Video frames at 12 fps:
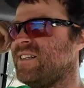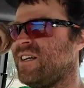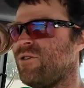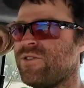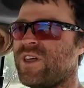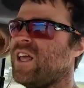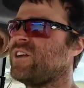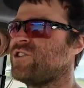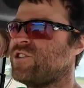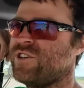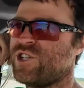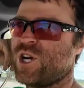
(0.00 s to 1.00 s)
They don't think it
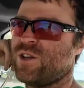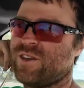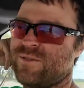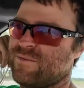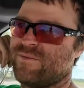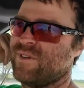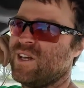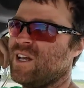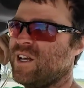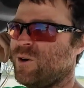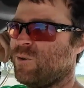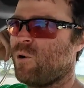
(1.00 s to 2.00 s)
should
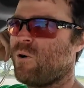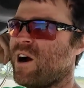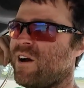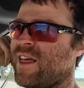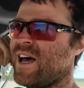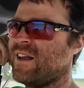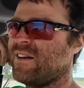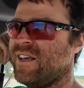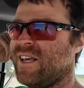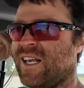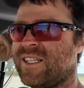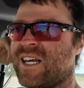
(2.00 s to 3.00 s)
require that.
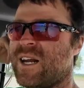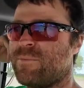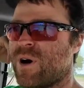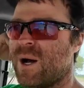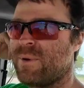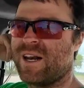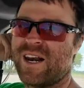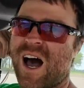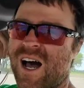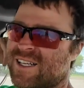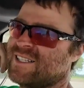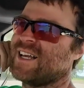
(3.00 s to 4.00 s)
He said probably a
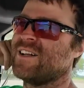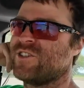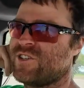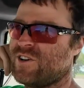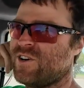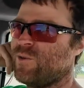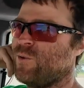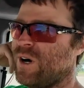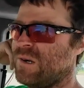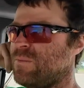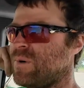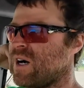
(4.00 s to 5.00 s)
NOx sensor
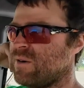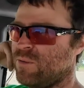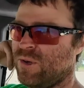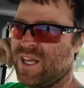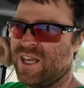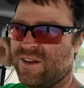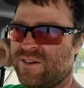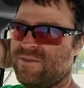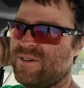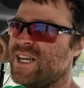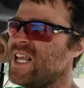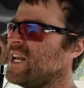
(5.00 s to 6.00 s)
would probably
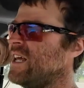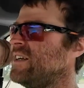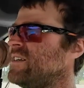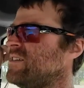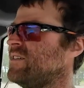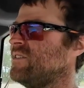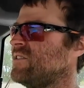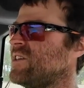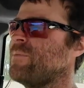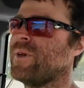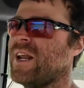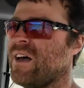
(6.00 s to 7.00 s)
need it or
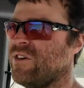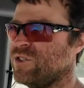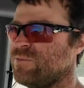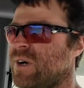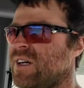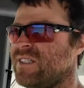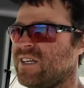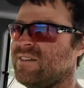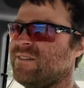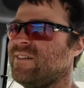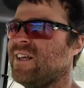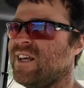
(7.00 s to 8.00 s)
something else, but he said
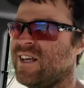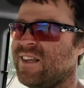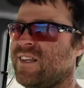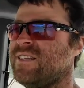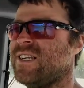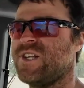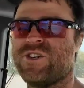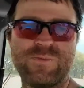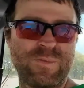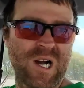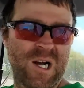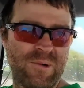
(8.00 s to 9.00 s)
these sensors
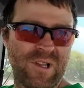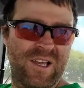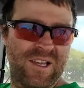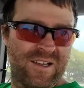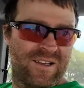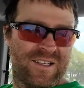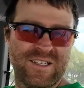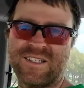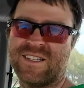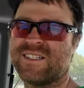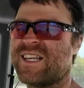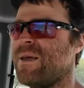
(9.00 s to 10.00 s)
probably, it's
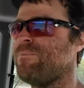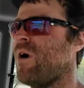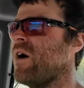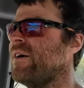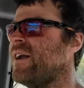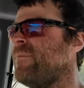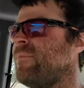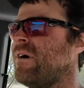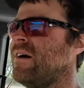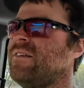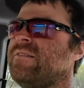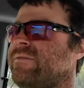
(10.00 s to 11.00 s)
the same part
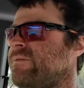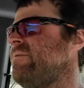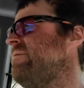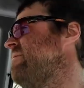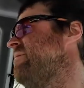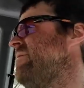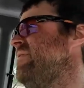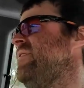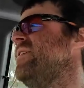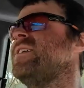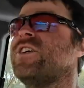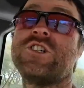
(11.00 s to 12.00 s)
number. He
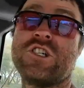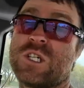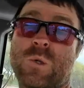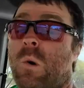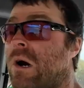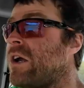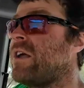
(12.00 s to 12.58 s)
said it should just work.